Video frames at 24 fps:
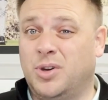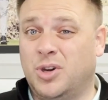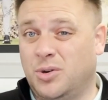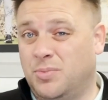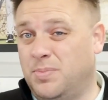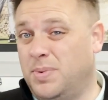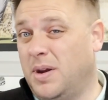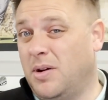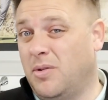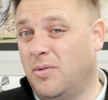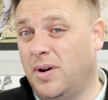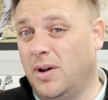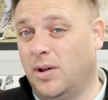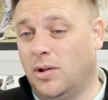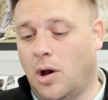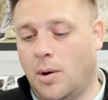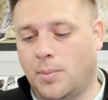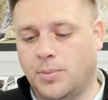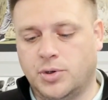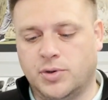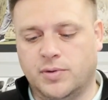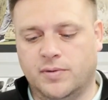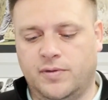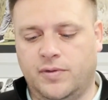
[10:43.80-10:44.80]
could be a real
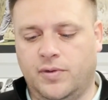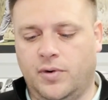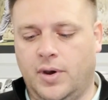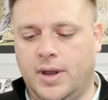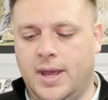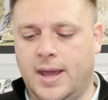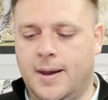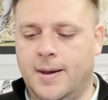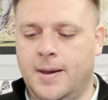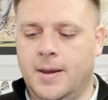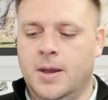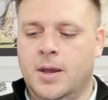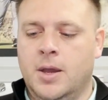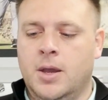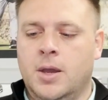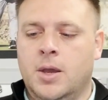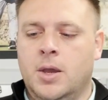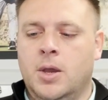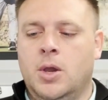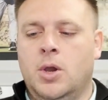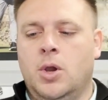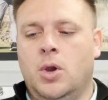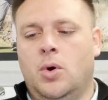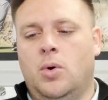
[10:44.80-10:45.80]
option for you.
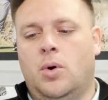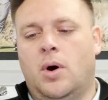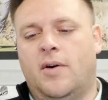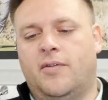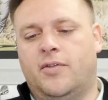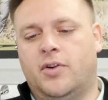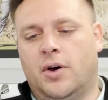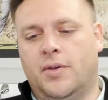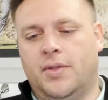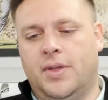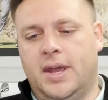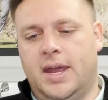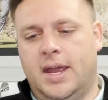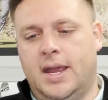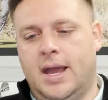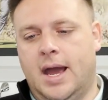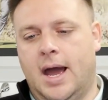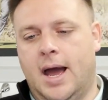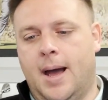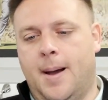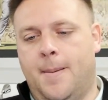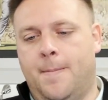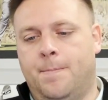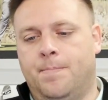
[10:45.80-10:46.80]
I've got the,
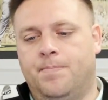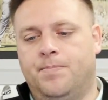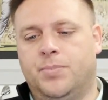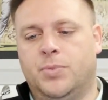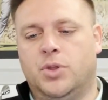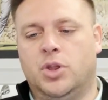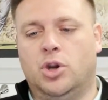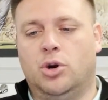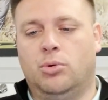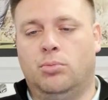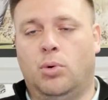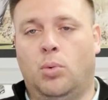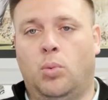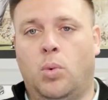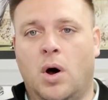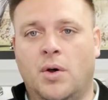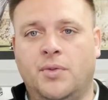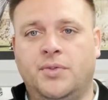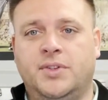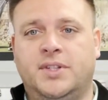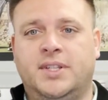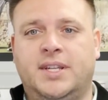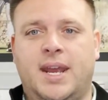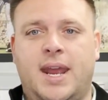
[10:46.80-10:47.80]
um, the number
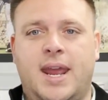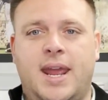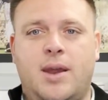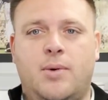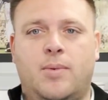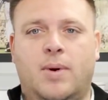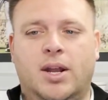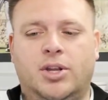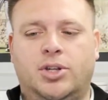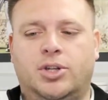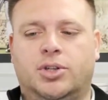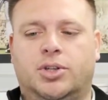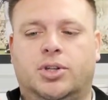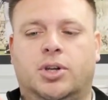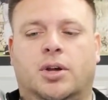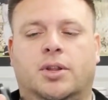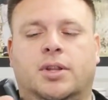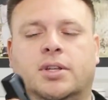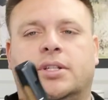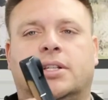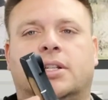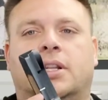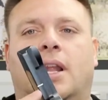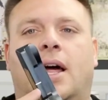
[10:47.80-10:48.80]
one T, which has got
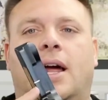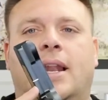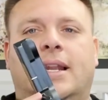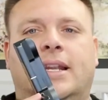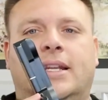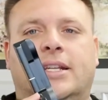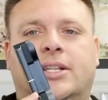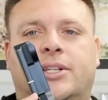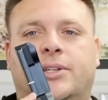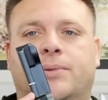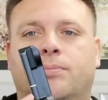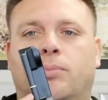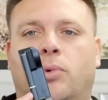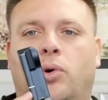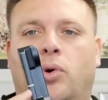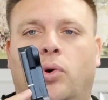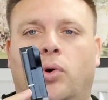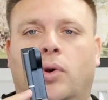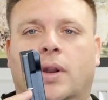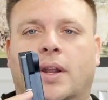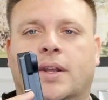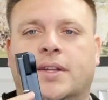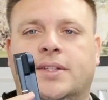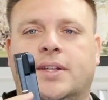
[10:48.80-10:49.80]
the slightly
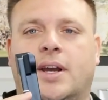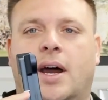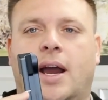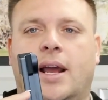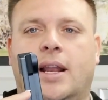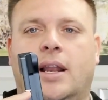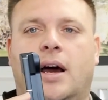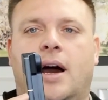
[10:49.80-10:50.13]
smaller sight